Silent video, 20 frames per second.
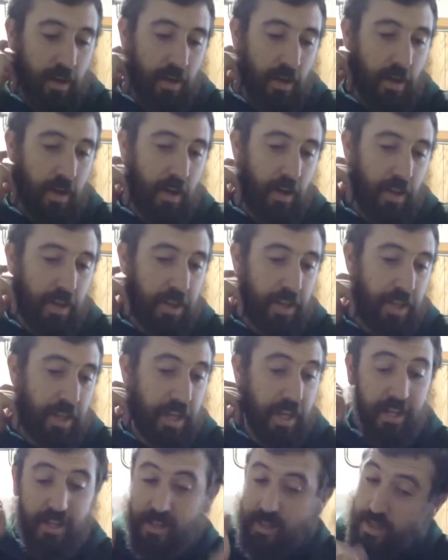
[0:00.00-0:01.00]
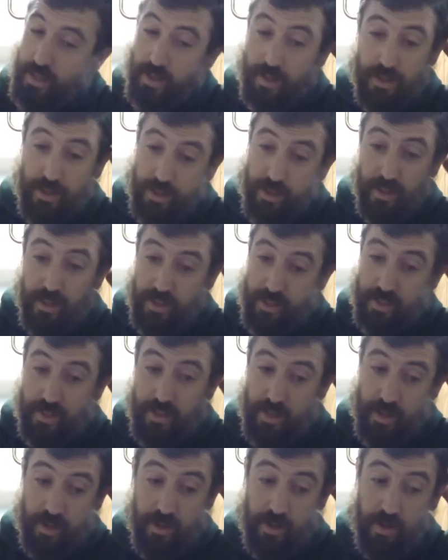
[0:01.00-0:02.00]
The next thing on the
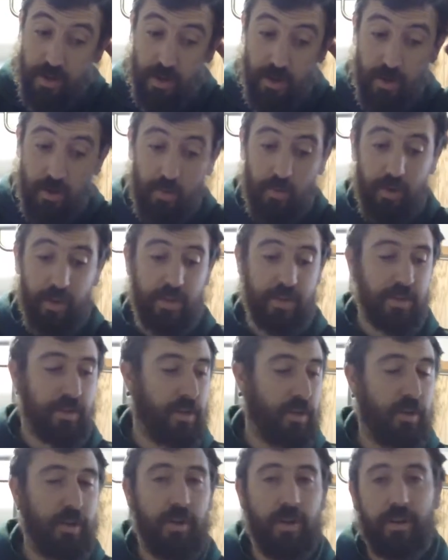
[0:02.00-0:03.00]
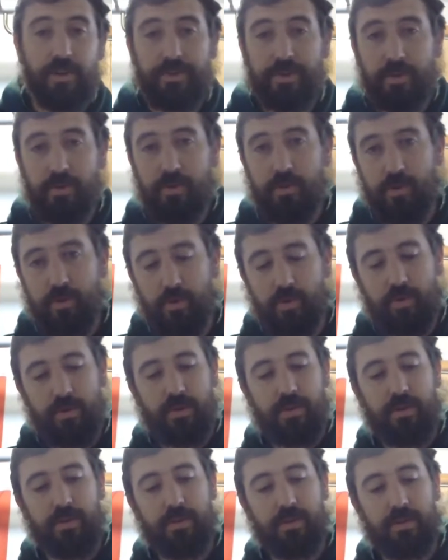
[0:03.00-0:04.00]
list, which also cool
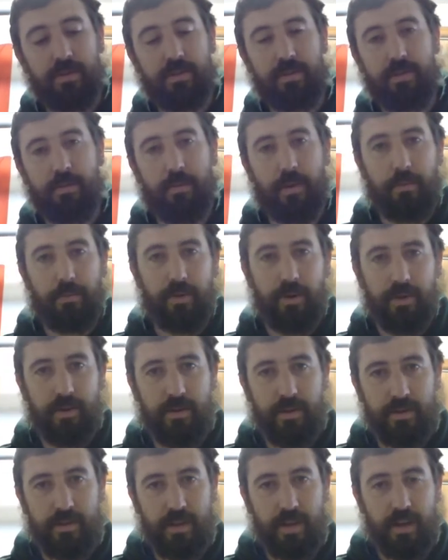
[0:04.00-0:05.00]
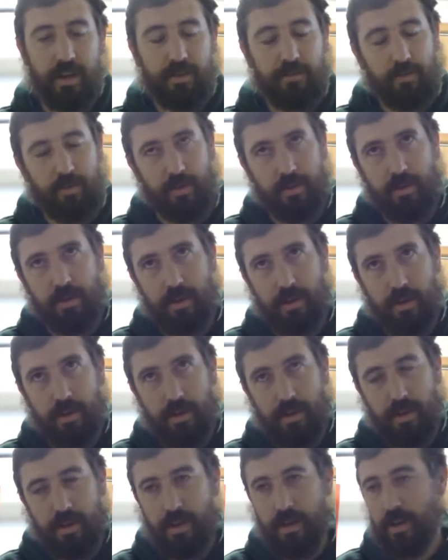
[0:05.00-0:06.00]
because my brother doesn't have one,
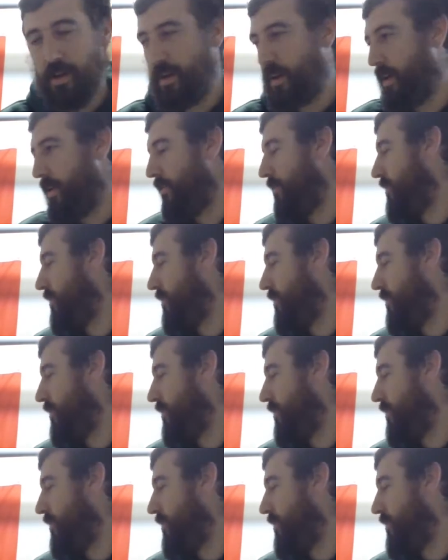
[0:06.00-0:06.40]
and I